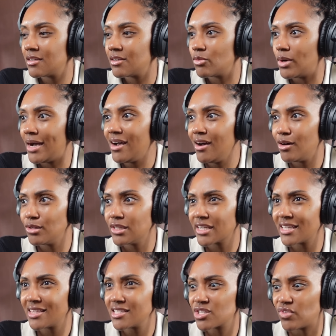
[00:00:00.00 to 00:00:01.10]
Wow, look at
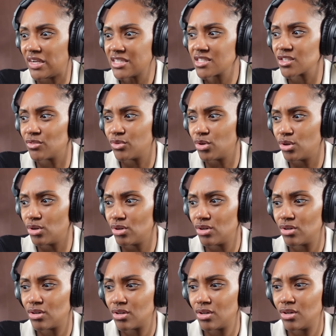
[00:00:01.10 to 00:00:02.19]
this festival.
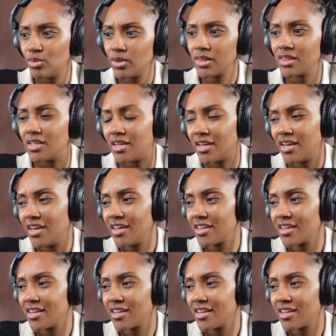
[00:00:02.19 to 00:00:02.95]
What the heck?